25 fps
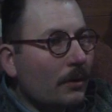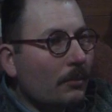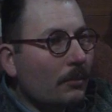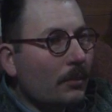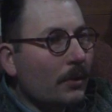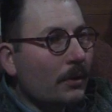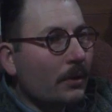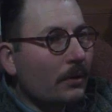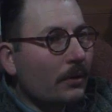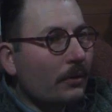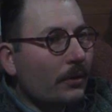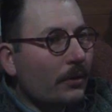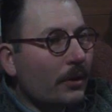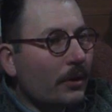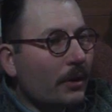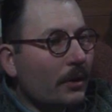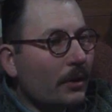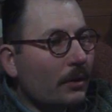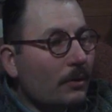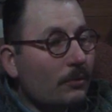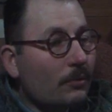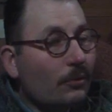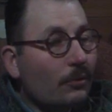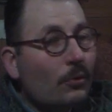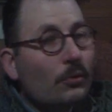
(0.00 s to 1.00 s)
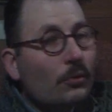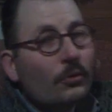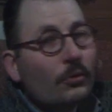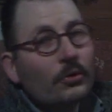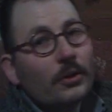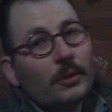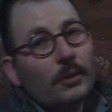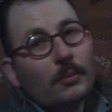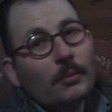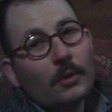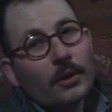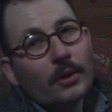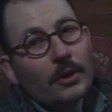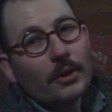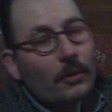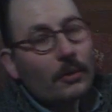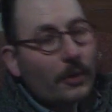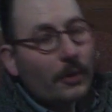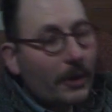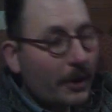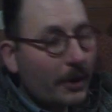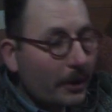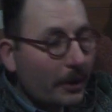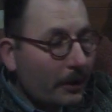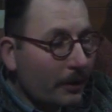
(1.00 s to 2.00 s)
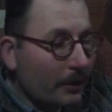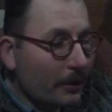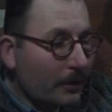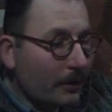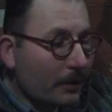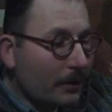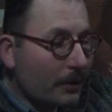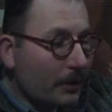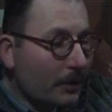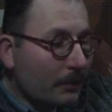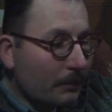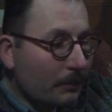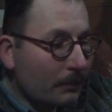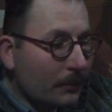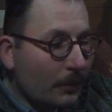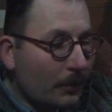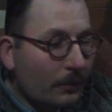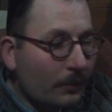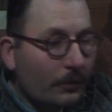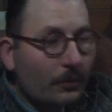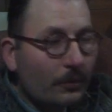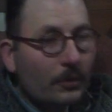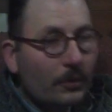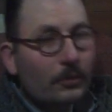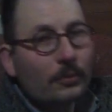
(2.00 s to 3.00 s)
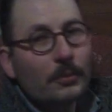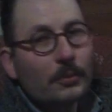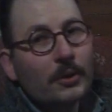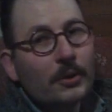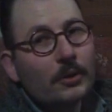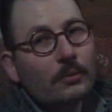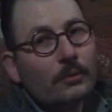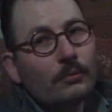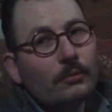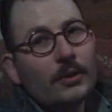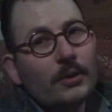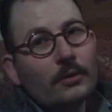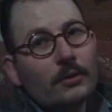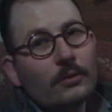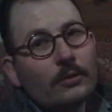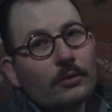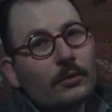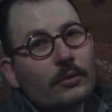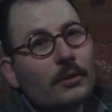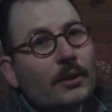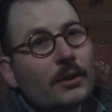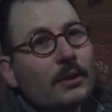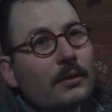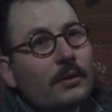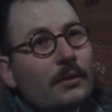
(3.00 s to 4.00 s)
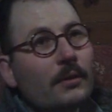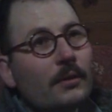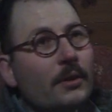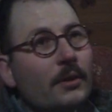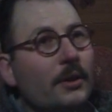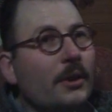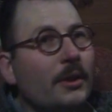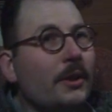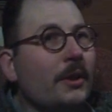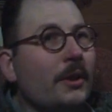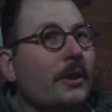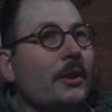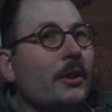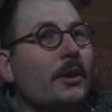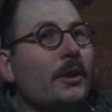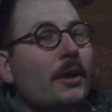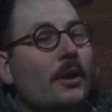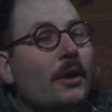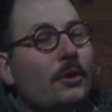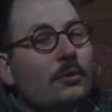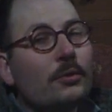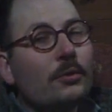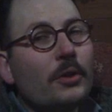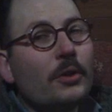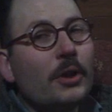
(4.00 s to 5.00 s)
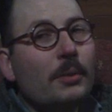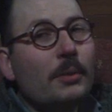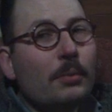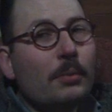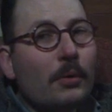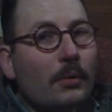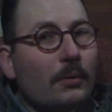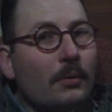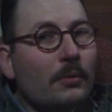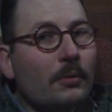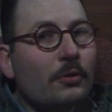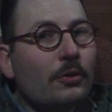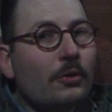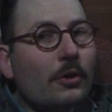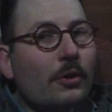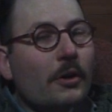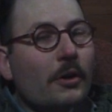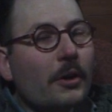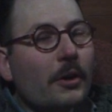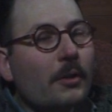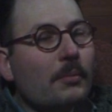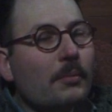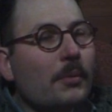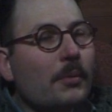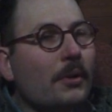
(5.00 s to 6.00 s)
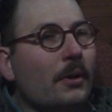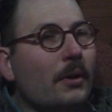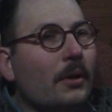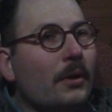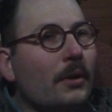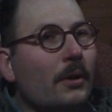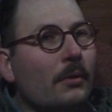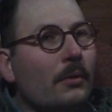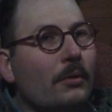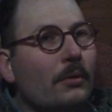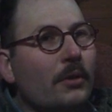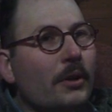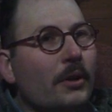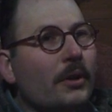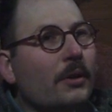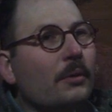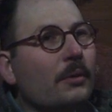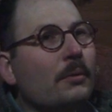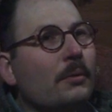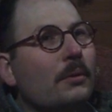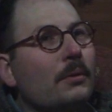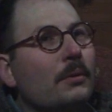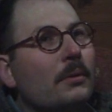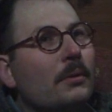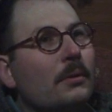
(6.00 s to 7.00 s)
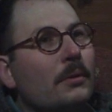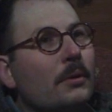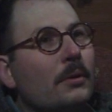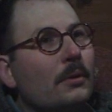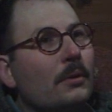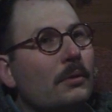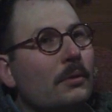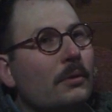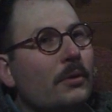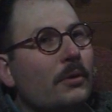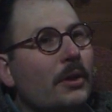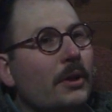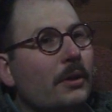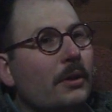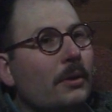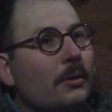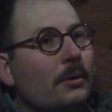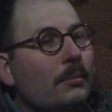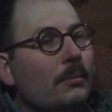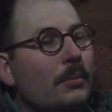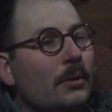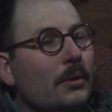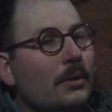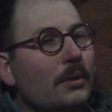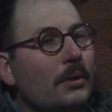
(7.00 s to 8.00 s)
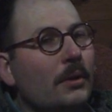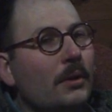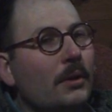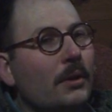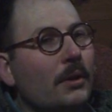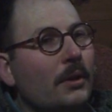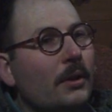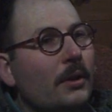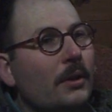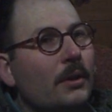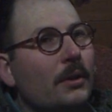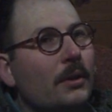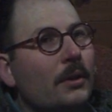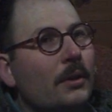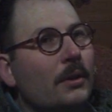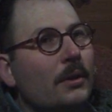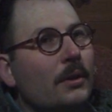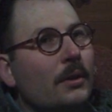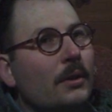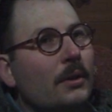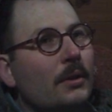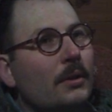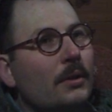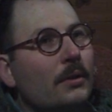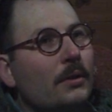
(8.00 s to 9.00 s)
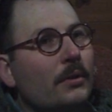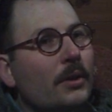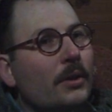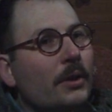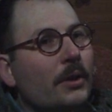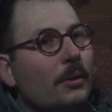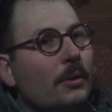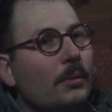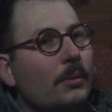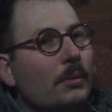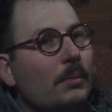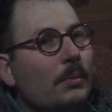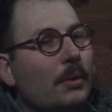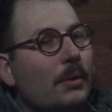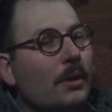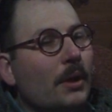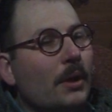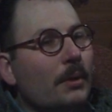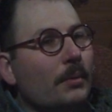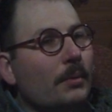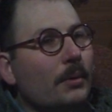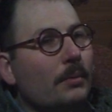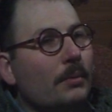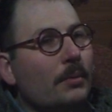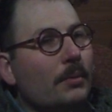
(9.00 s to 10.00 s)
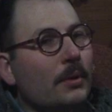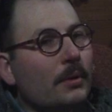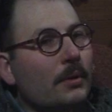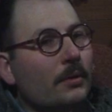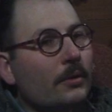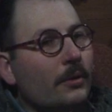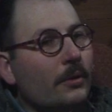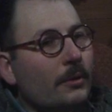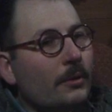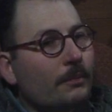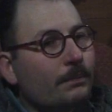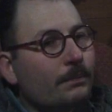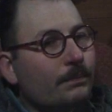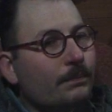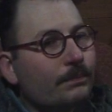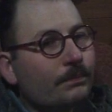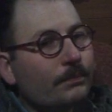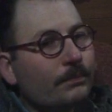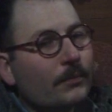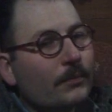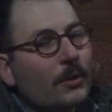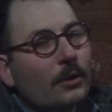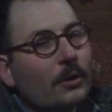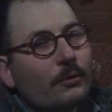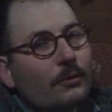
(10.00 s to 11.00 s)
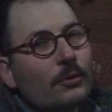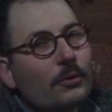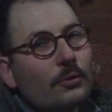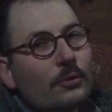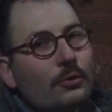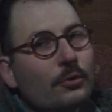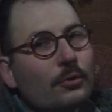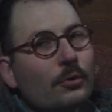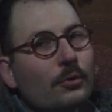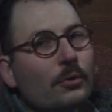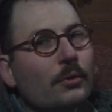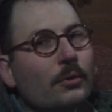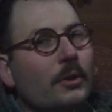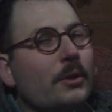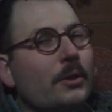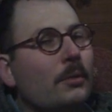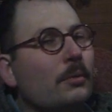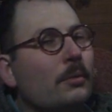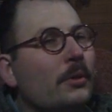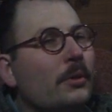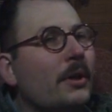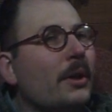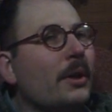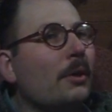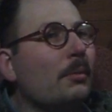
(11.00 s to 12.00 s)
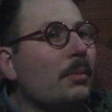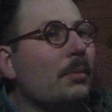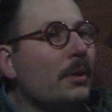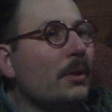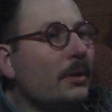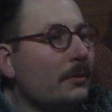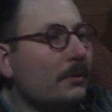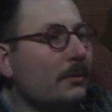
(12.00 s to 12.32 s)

But unfortunately, my colleague doesn't seem to be convinced, and I shall keep on trying. But I don't think he will take up the pipe. But I feel sure that it would help.